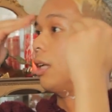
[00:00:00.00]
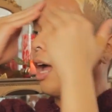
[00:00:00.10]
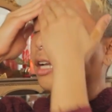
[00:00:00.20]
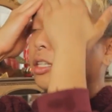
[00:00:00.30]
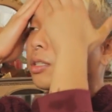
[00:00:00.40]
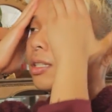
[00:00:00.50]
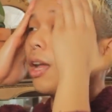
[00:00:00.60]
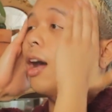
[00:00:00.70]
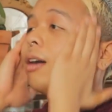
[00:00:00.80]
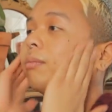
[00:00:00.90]
I just
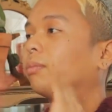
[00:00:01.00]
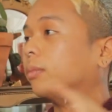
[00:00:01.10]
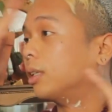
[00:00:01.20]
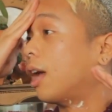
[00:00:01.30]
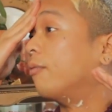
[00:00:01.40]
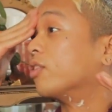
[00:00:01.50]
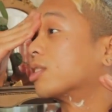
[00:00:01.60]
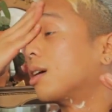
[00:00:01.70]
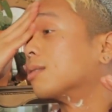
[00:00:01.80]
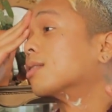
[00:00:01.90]

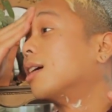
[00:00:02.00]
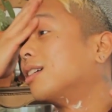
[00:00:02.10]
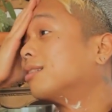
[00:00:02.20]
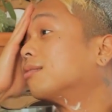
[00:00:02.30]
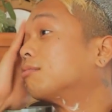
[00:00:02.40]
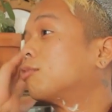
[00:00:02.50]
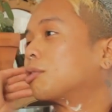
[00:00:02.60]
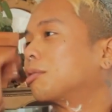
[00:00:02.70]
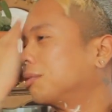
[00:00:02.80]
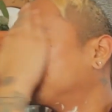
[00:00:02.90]
emphasize that
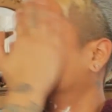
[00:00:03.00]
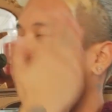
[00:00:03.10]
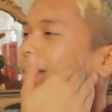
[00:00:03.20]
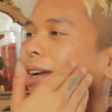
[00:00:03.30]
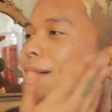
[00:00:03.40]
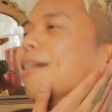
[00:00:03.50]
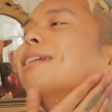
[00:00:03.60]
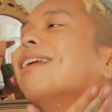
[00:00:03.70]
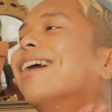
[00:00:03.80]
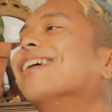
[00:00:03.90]
just so you hear it, I